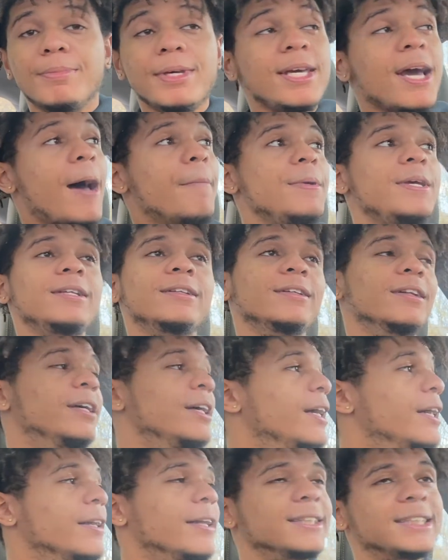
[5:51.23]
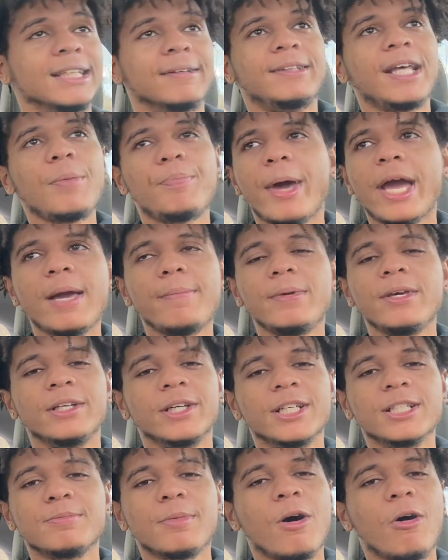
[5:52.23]
Me, I mean, listen, if they pay me
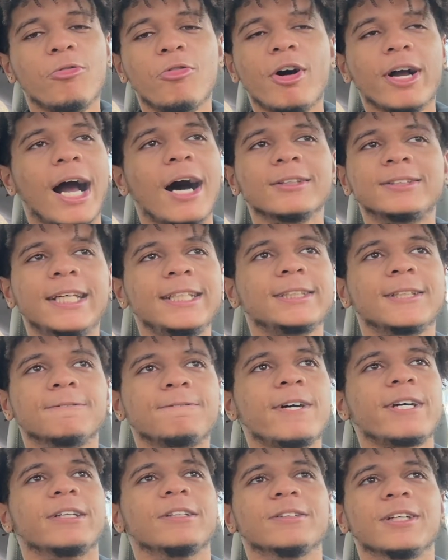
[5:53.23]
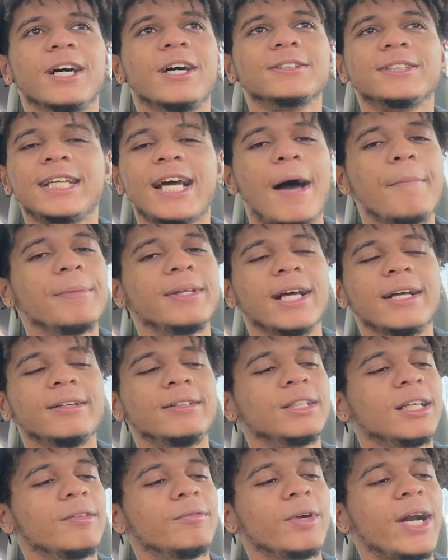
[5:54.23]
good, bro, fuck, I'll take the fight. I'll, I
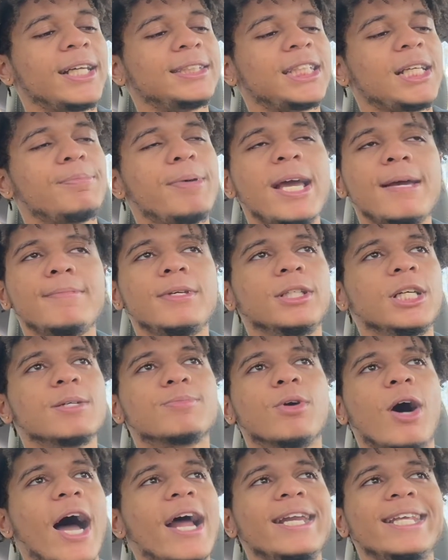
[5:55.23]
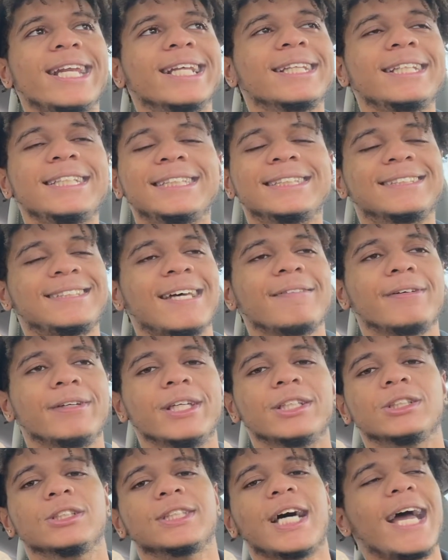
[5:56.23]
mean, when I say pay me good, bro, I need at least seven
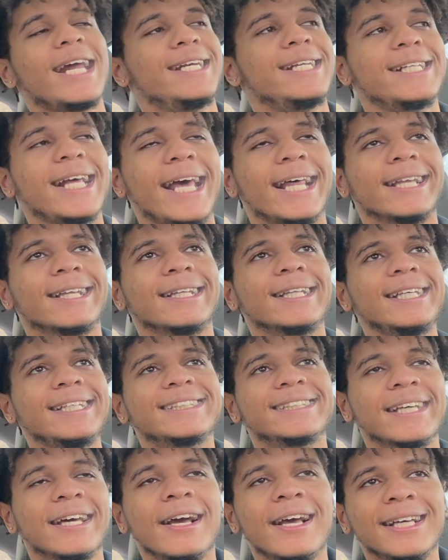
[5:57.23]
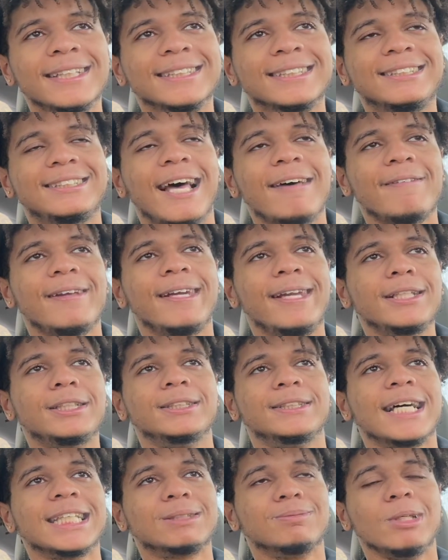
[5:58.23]
digits. I need at least seven
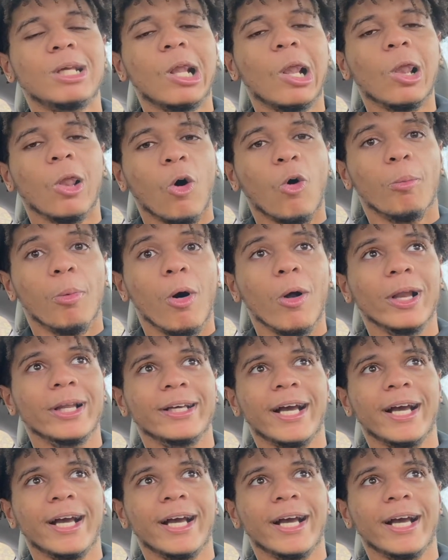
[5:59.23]
digits. That's me lowballing.